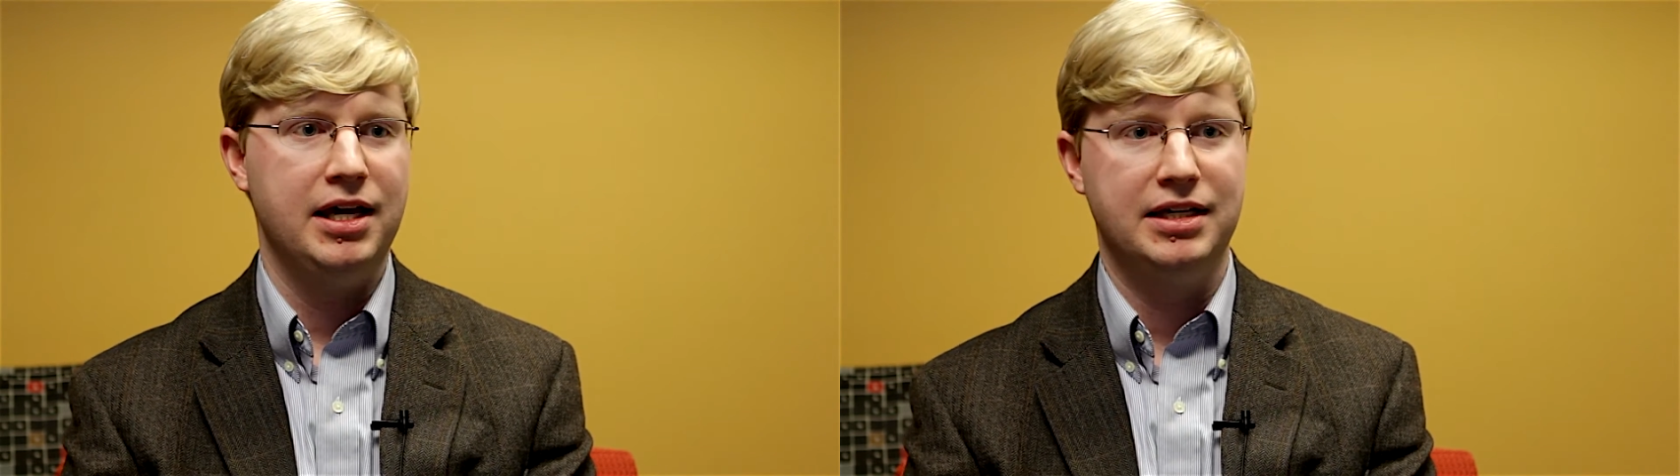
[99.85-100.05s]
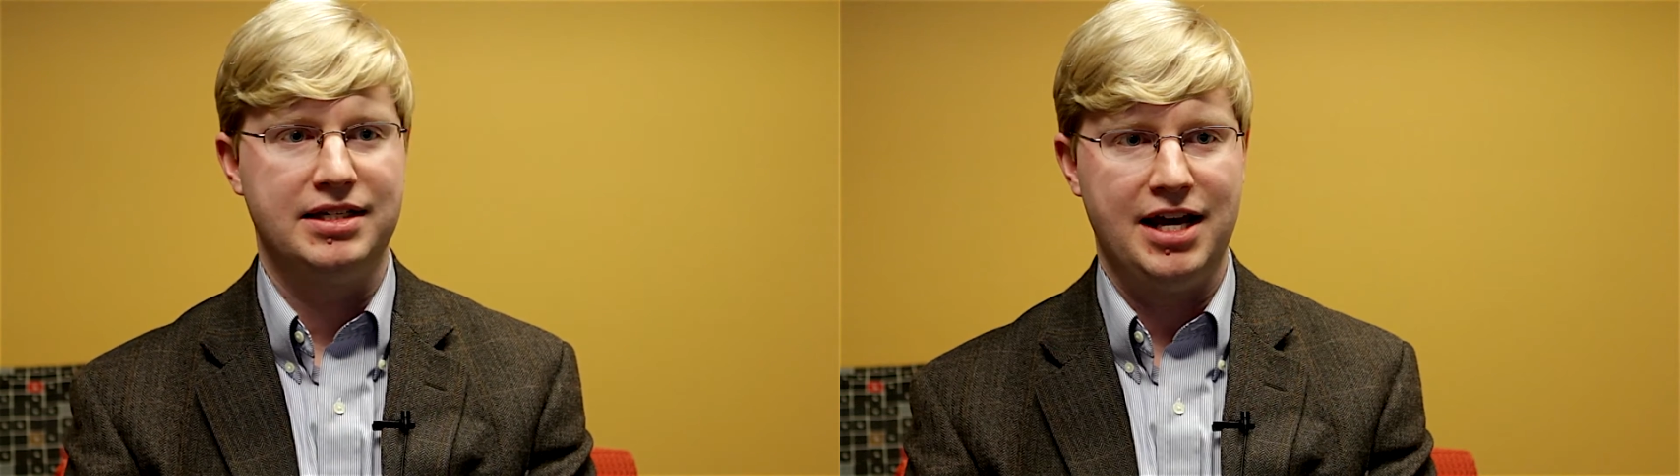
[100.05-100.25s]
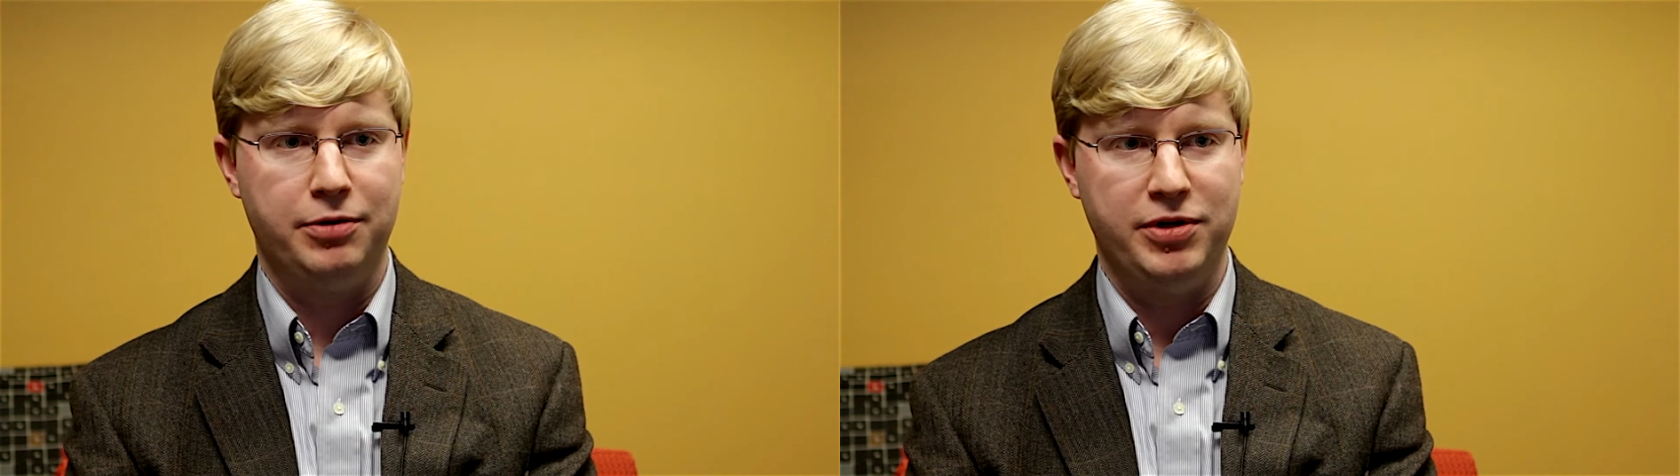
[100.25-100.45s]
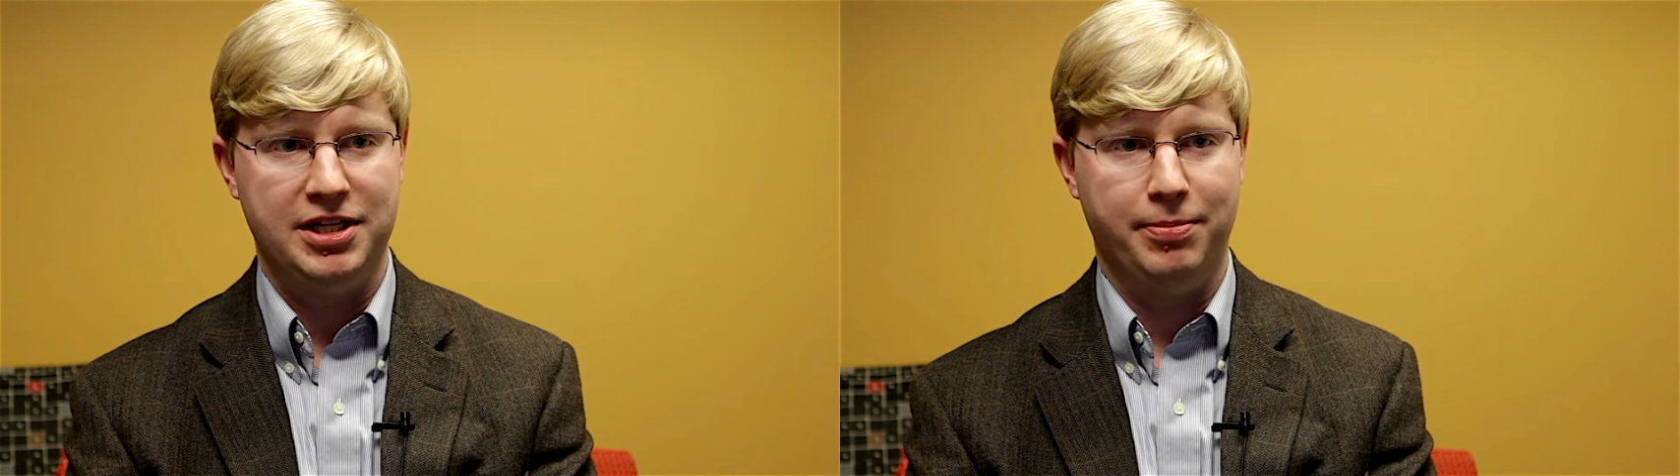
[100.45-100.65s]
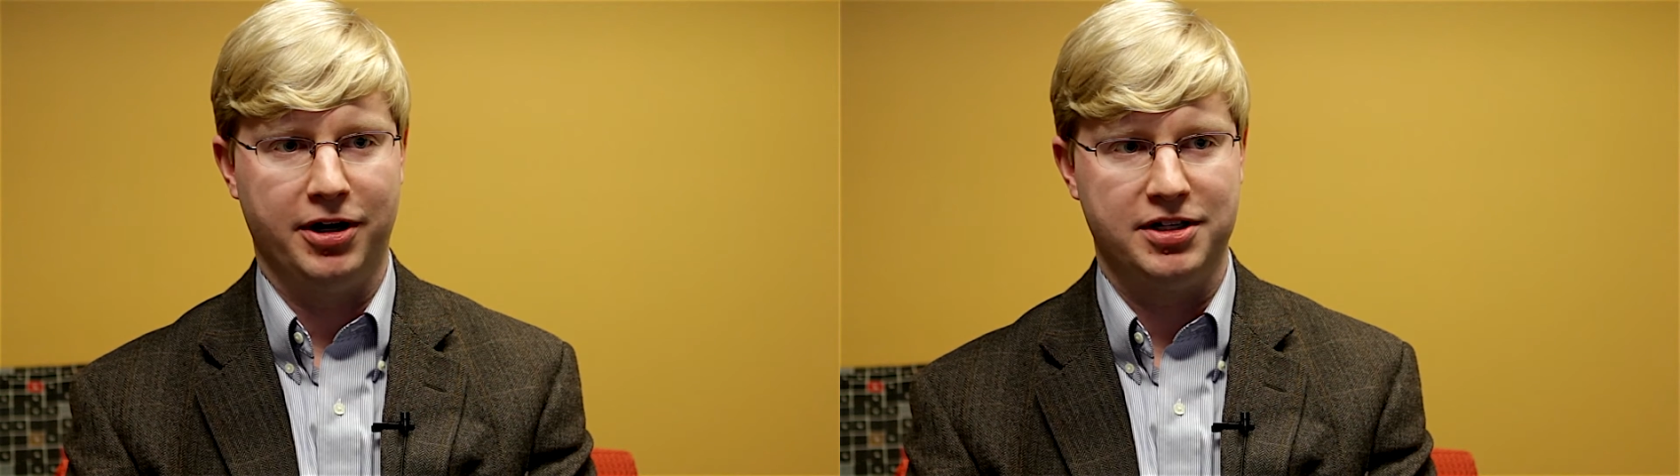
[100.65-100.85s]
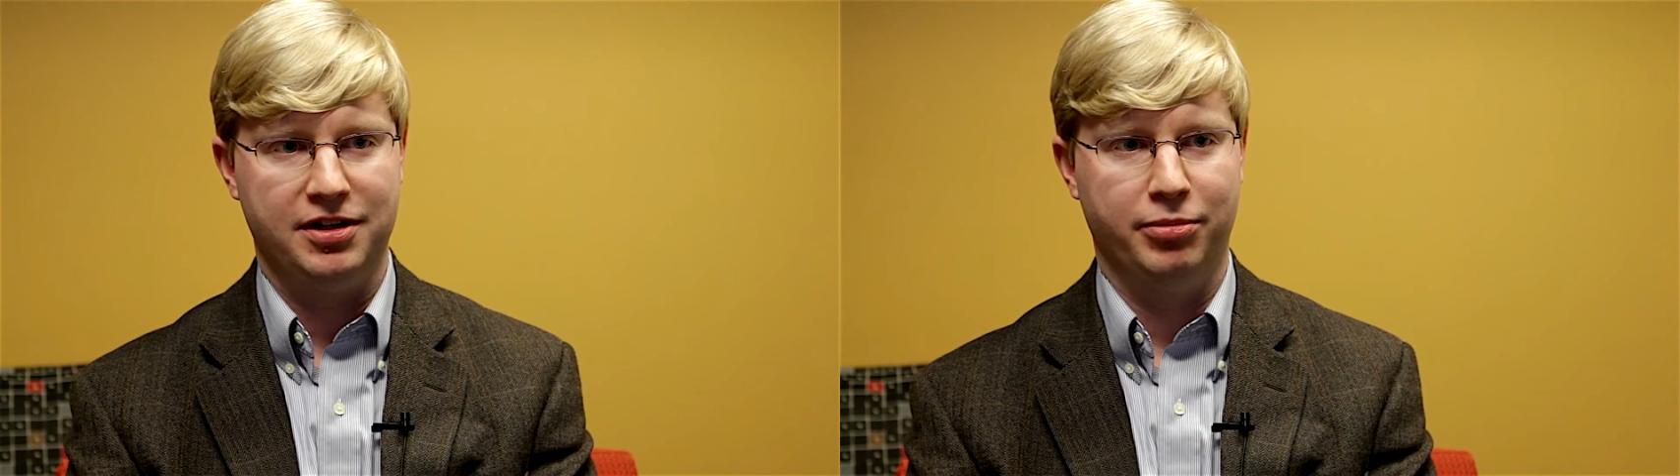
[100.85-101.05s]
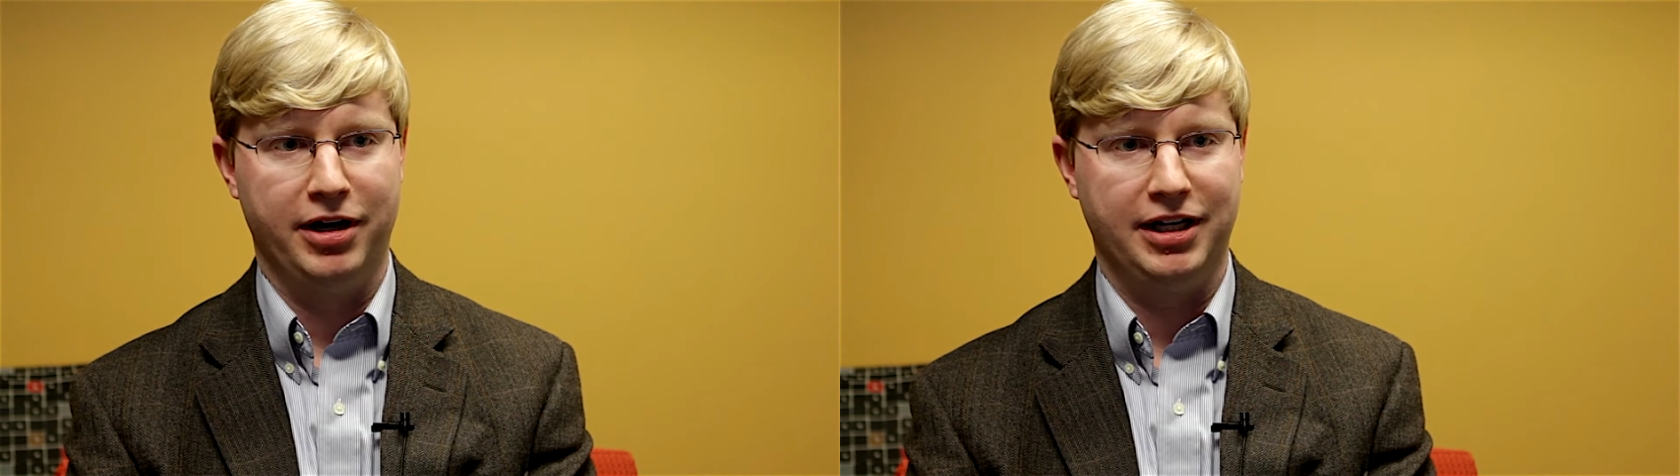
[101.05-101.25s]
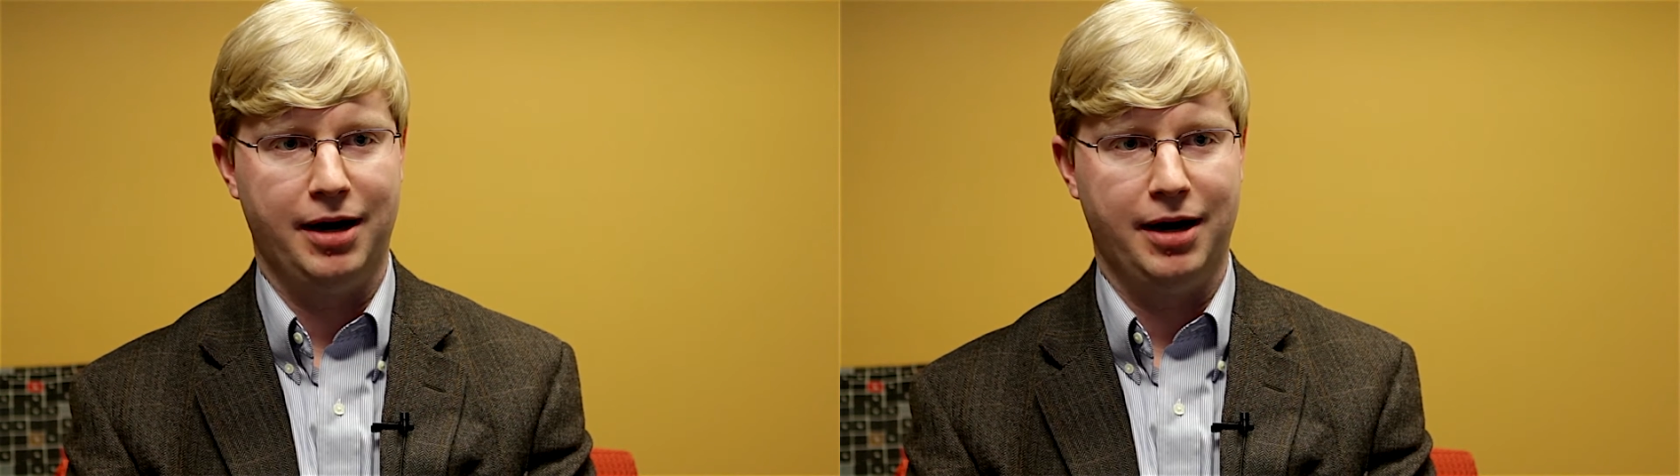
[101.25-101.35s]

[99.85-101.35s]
instead we see parts of the brain